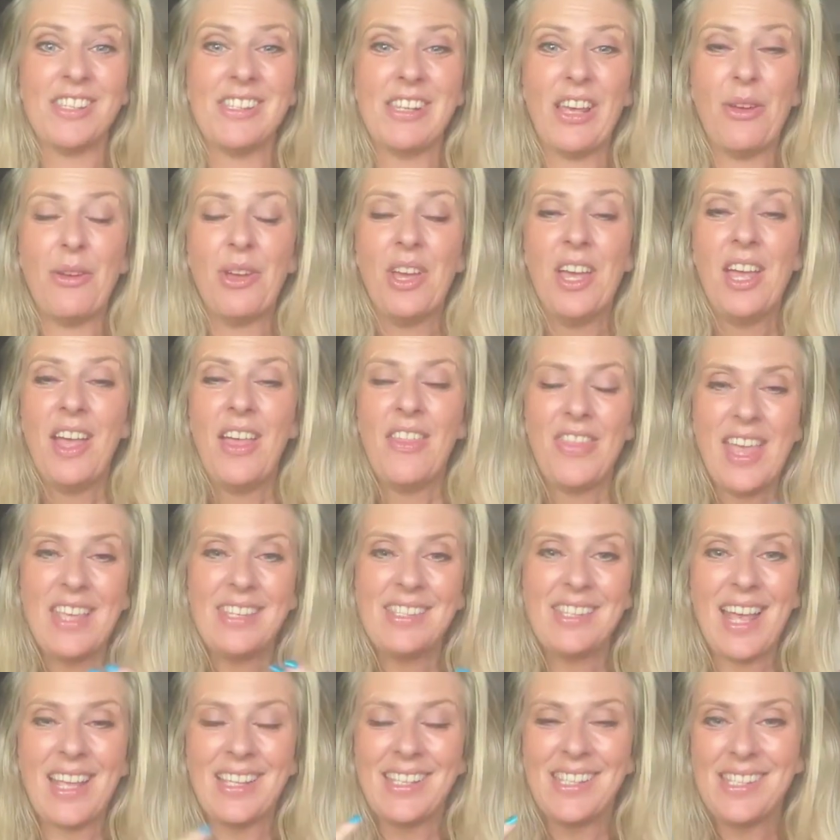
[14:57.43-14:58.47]
So
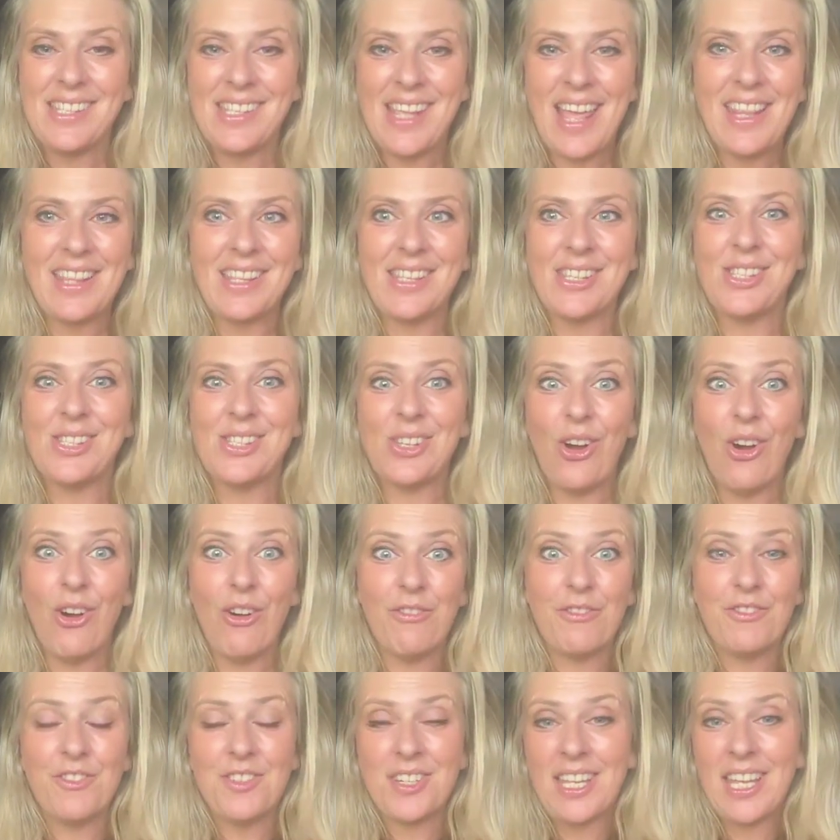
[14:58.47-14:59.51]
there's that sense
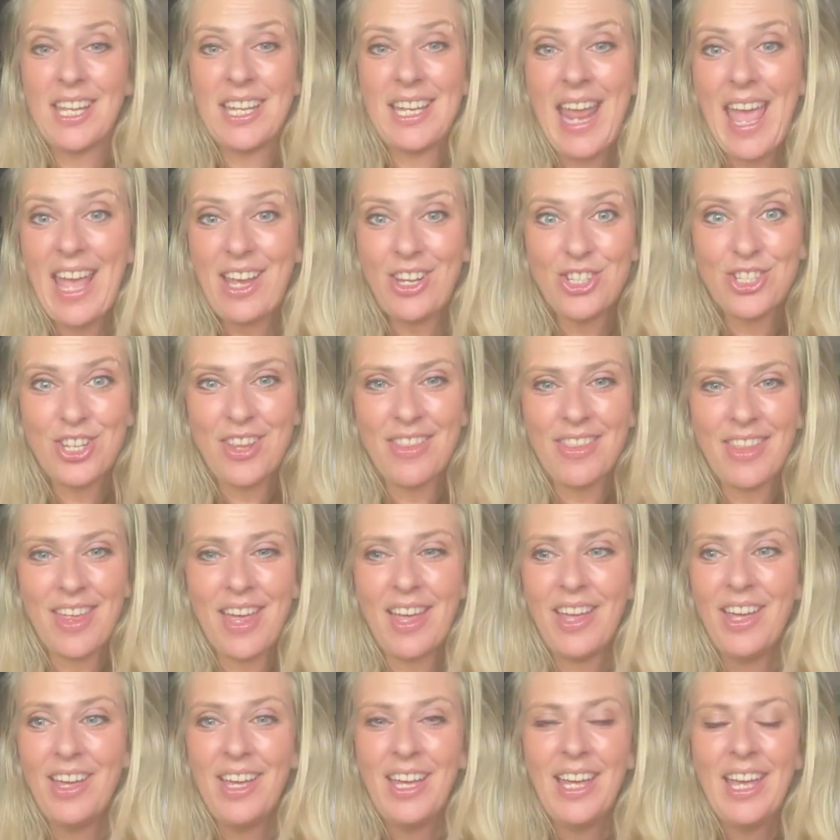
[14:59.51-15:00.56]
of connection
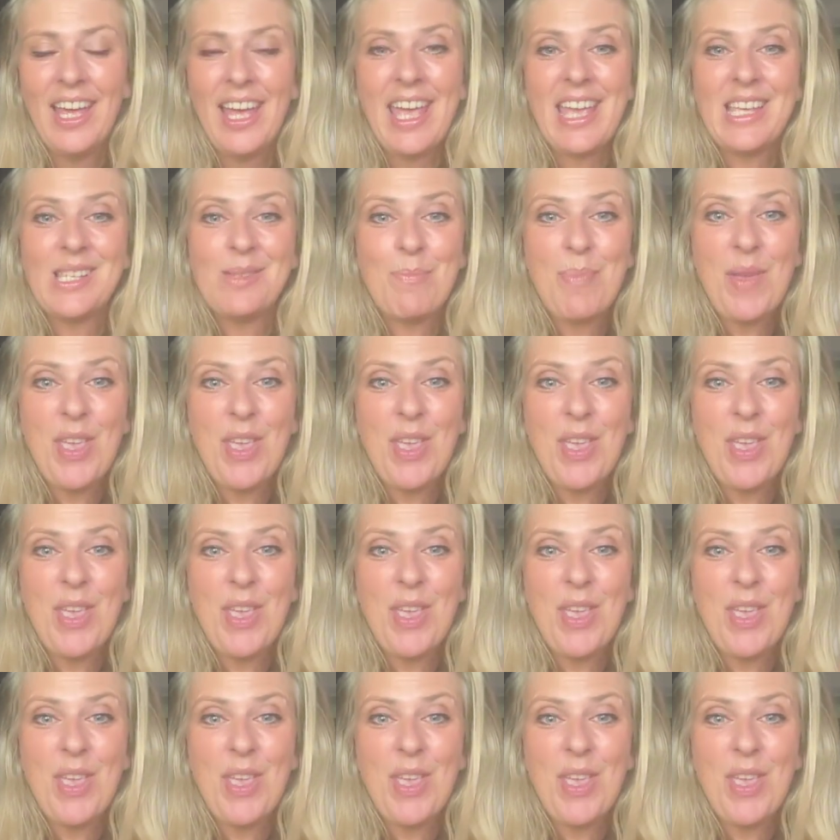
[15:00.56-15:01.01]
that is